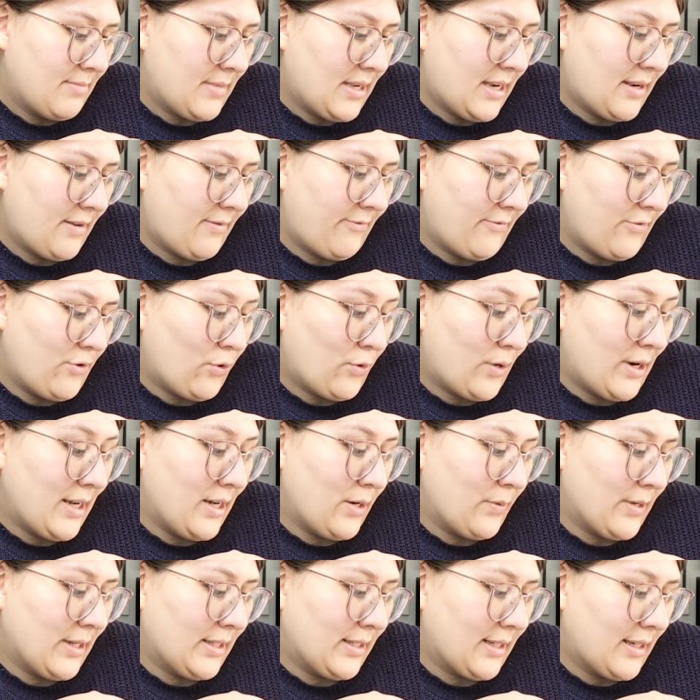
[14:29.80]
I have no idea
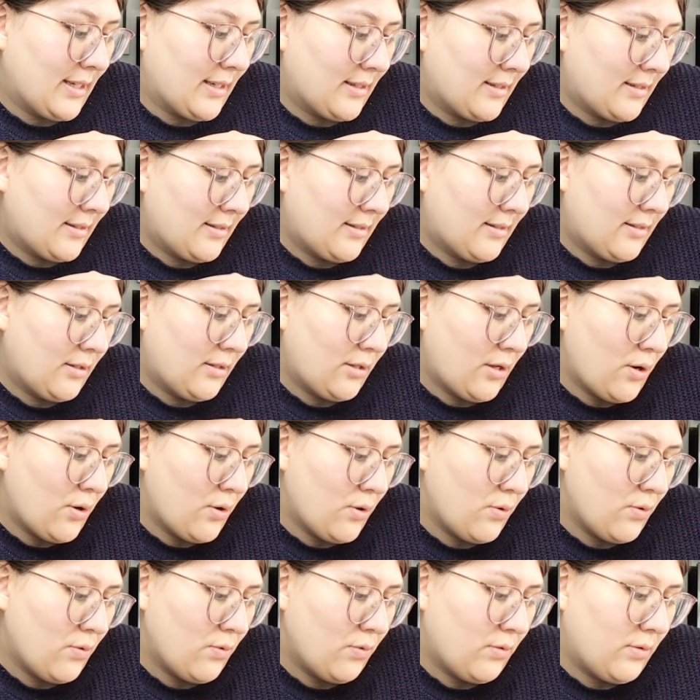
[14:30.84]
what it says.
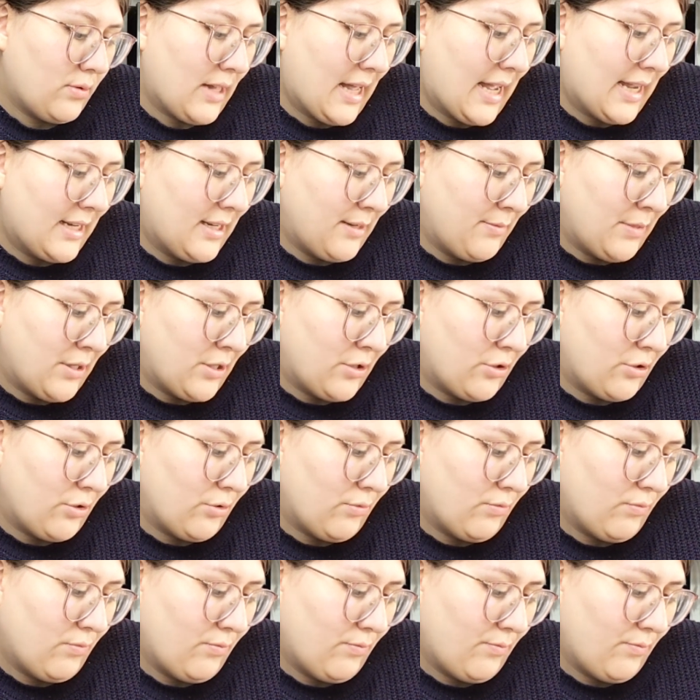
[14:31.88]
So glad to meet you.